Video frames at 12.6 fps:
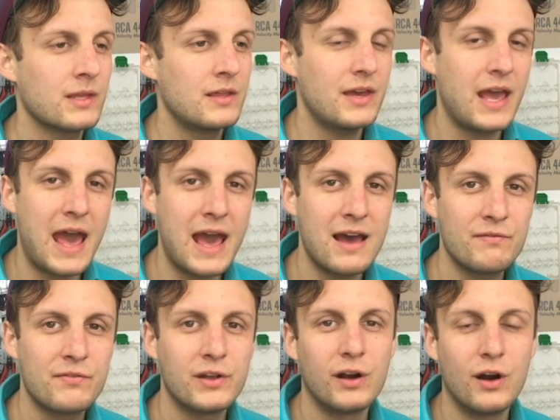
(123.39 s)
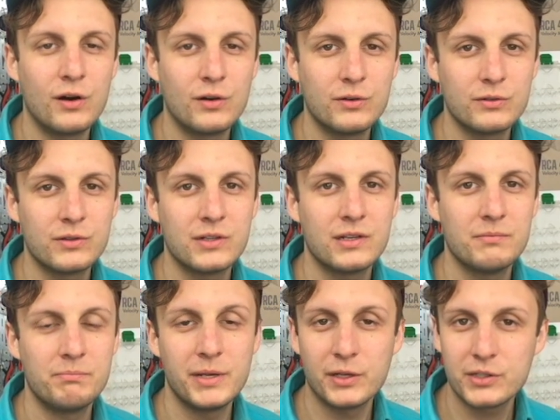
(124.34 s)
they have their own
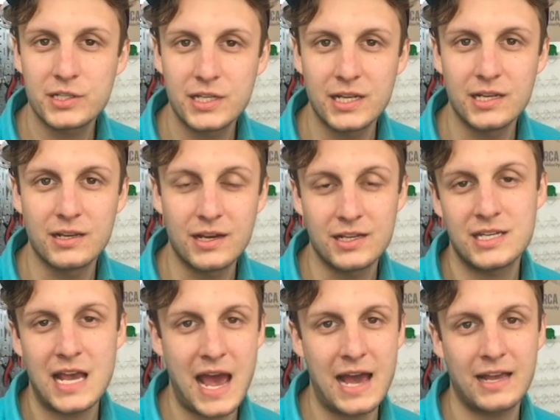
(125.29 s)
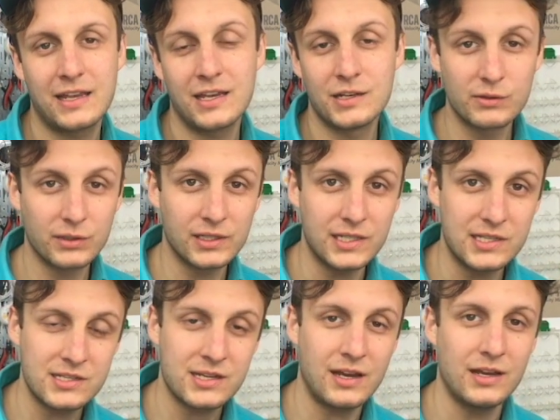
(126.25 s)
built-in attack and
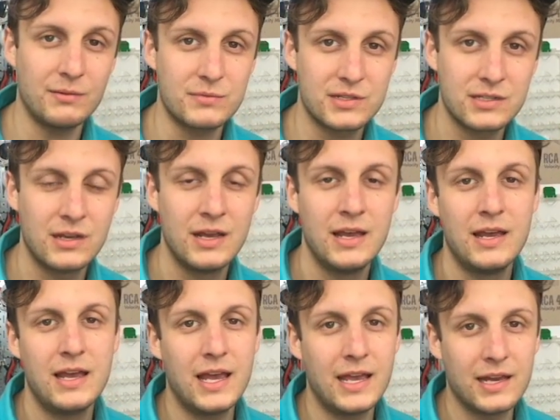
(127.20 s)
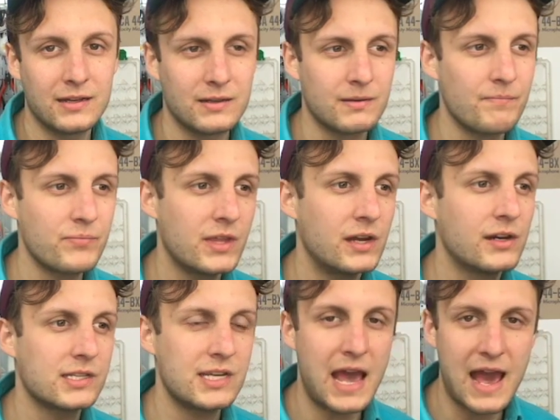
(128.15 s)
release times. And their
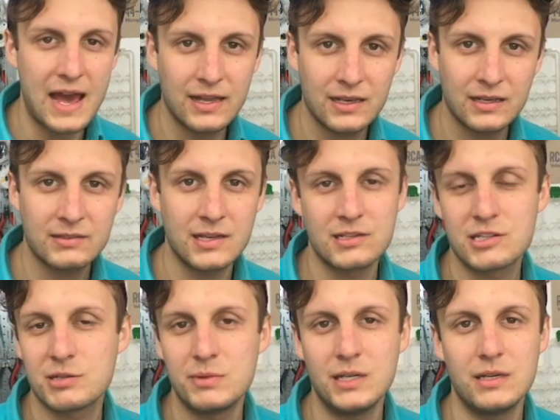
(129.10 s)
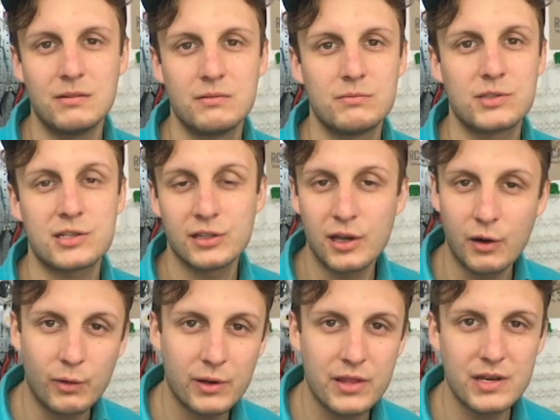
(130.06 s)
attack tends to be
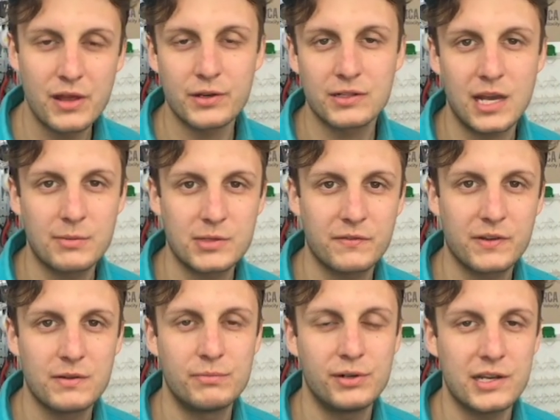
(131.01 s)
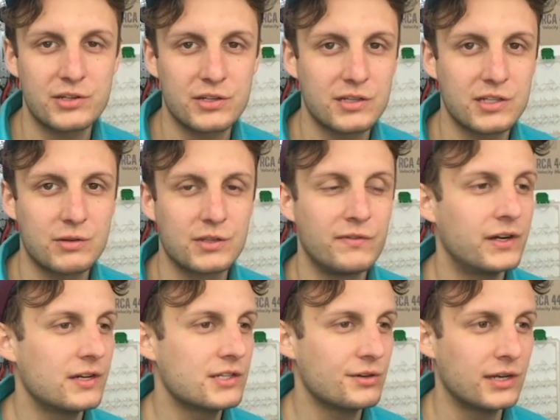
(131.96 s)
slower than other types of compression, so it's
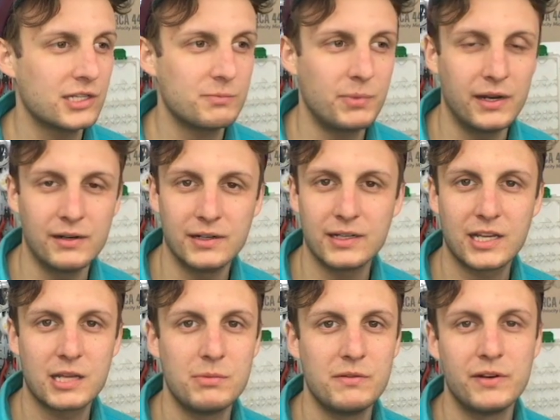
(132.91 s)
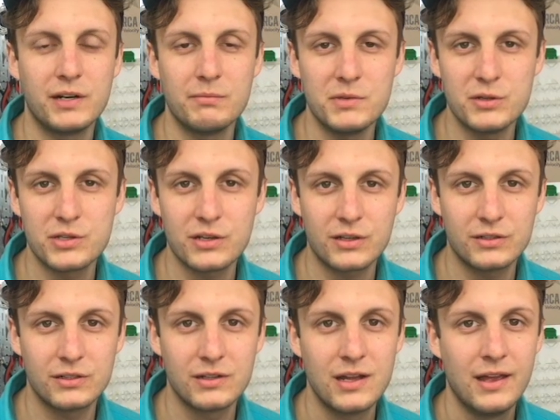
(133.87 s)
very transparent, can be very
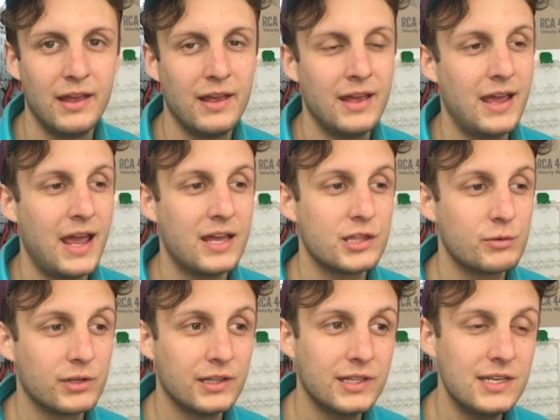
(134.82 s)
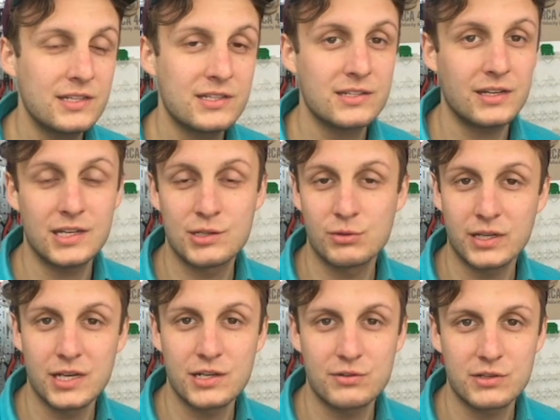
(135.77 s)
musical. And the release is
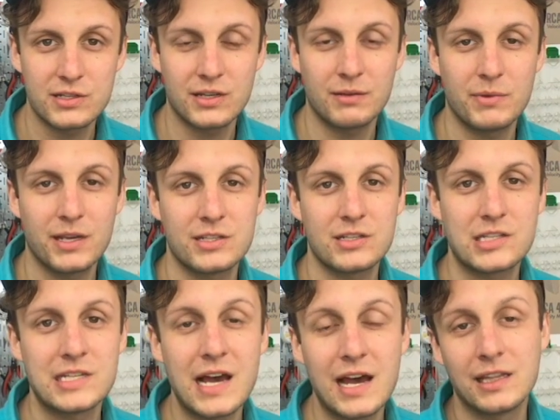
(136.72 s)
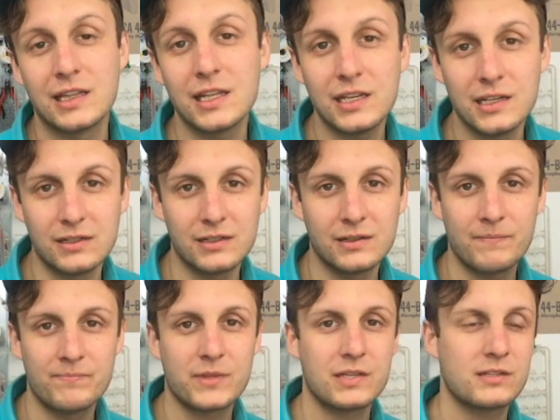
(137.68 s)
really interesting because it's non-linear.
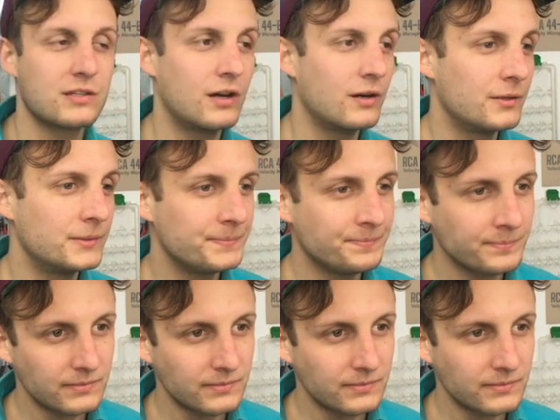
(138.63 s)
So